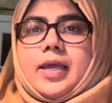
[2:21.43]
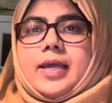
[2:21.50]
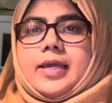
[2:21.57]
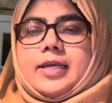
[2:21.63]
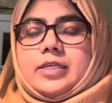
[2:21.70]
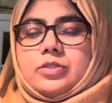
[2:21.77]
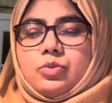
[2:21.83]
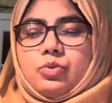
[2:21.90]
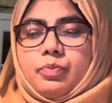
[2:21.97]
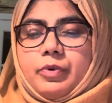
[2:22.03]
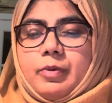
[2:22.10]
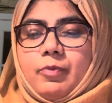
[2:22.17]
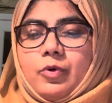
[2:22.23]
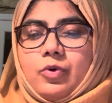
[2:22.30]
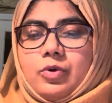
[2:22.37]
a
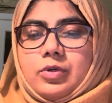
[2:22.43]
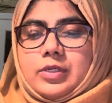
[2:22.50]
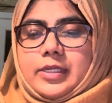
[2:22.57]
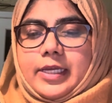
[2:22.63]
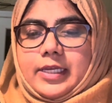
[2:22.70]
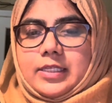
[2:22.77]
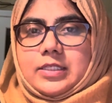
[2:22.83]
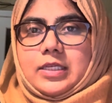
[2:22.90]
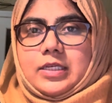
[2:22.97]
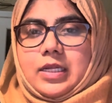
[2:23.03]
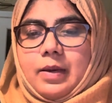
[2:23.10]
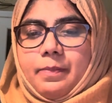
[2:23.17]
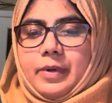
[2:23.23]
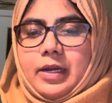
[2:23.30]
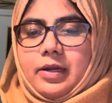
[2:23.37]
Supreme Court case that
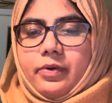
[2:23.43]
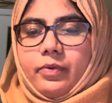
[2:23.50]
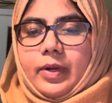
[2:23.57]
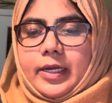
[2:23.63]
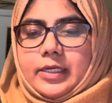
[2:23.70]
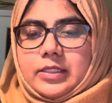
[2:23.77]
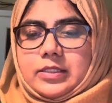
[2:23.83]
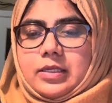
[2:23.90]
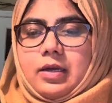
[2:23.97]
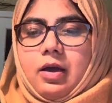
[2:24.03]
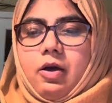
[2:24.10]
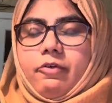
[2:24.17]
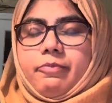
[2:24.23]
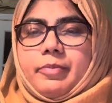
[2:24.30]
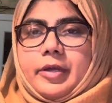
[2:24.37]
upheld rights of
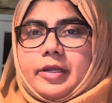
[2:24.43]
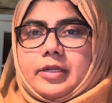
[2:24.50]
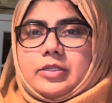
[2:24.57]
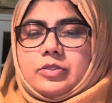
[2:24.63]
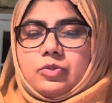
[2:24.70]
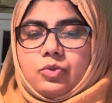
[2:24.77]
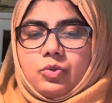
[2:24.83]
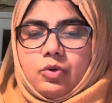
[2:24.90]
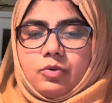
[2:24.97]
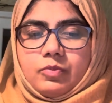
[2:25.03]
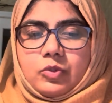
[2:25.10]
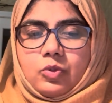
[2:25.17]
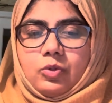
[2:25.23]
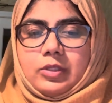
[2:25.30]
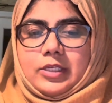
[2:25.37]
parents to
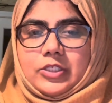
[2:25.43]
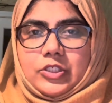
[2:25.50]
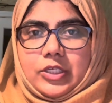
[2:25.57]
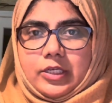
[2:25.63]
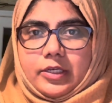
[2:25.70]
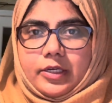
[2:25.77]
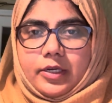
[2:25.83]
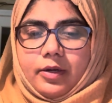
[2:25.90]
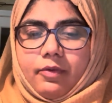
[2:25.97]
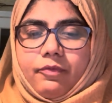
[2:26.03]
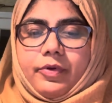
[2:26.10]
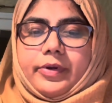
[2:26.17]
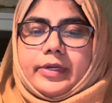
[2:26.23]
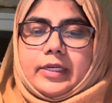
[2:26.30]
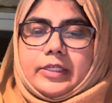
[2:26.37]
homeschool their children for
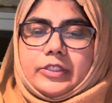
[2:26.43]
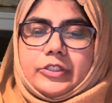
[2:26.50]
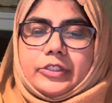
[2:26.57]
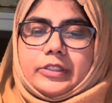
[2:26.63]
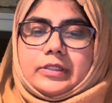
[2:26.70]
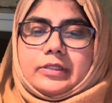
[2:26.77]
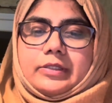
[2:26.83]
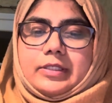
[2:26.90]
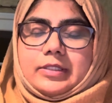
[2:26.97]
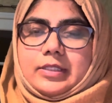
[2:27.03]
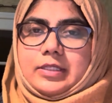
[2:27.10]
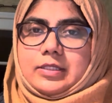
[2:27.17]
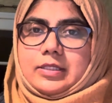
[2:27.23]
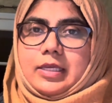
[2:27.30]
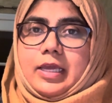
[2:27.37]
religious
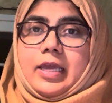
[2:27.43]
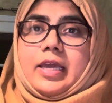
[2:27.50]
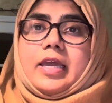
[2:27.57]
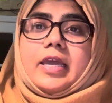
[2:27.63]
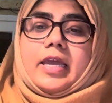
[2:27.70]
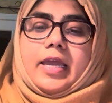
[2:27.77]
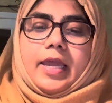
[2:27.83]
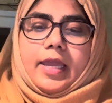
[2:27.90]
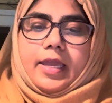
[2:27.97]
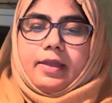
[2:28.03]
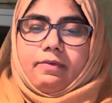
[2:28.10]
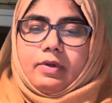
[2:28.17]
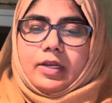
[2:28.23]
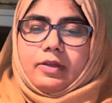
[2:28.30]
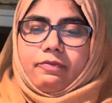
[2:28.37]
reasons,
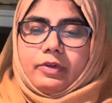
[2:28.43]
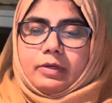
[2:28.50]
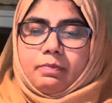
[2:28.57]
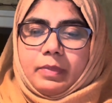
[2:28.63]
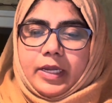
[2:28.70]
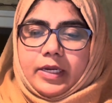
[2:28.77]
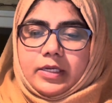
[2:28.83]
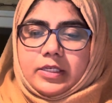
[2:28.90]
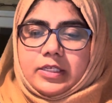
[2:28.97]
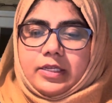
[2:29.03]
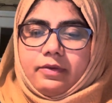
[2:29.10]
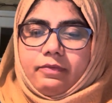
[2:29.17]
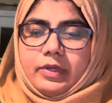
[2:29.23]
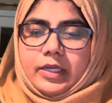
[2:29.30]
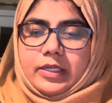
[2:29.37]
even if it meant
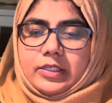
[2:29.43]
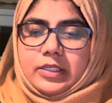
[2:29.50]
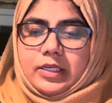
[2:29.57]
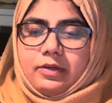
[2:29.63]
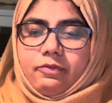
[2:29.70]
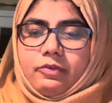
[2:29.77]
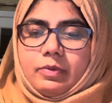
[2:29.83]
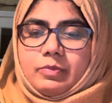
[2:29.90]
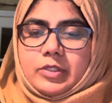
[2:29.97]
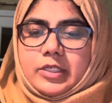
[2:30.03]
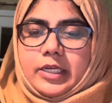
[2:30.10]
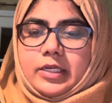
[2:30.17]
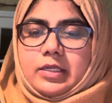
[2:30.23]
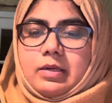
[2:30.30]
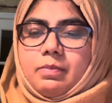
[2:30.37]
deviating from
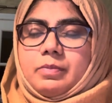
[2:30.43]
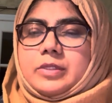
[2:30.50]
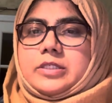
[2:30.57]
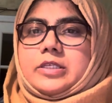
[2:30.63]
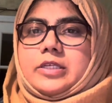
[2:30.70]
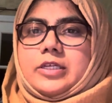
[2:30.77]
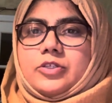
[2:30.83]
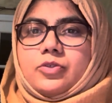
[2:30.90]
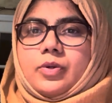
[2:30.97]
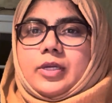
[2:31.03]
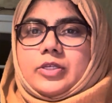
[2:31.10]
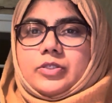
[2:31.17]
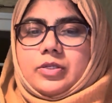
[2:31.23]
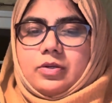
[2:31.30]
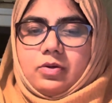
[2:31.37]
state compulsory
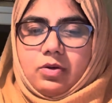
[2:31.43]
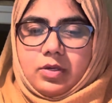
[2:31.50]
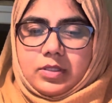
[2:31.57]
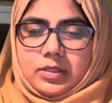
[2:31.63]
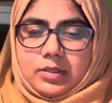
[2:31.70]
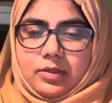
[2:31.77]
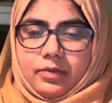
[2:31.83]
education laws.